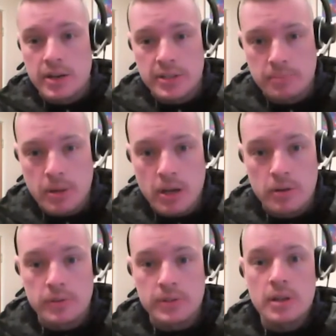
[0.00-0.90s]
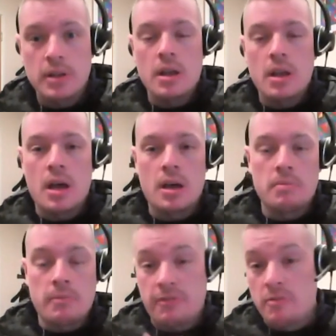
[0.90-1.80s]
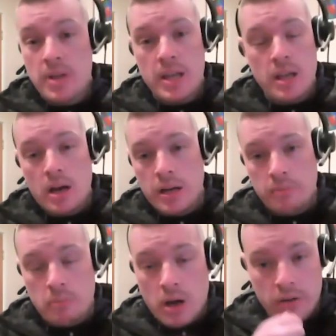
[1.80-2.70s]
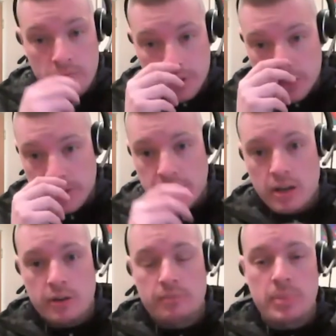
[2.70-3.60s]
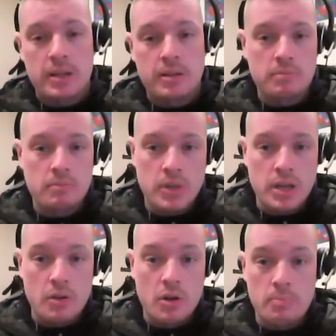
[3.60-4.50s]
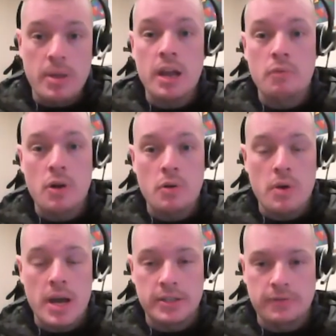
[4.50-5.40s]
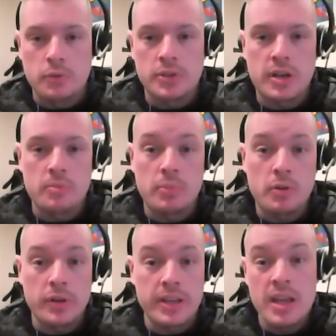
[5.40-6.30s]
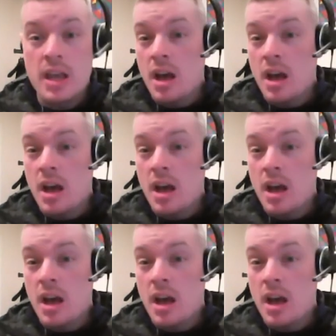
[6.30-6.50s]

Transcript: I suppose. For me, I originally started off being, you know, on a payroll as a full-time employee.